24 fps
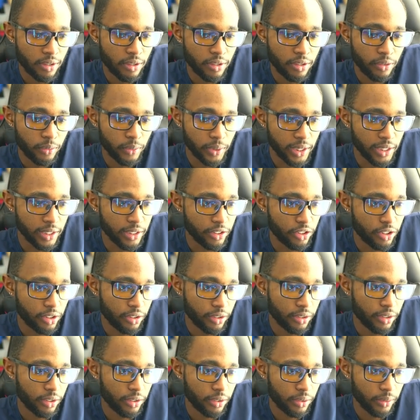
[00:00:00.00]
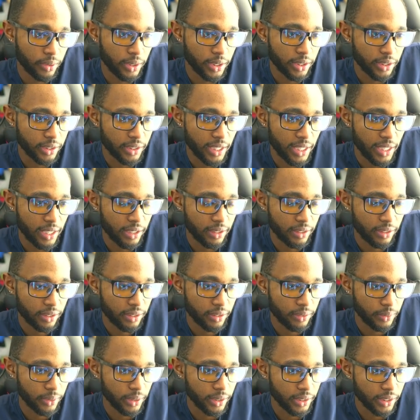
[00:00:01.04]
We get a take.
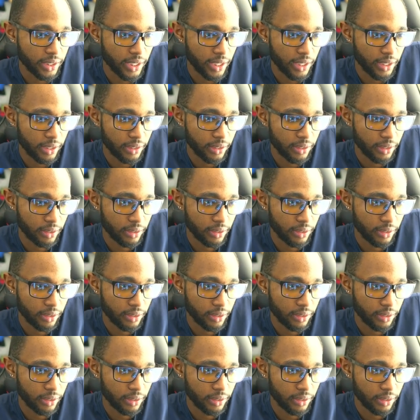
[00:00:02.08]
We get a take.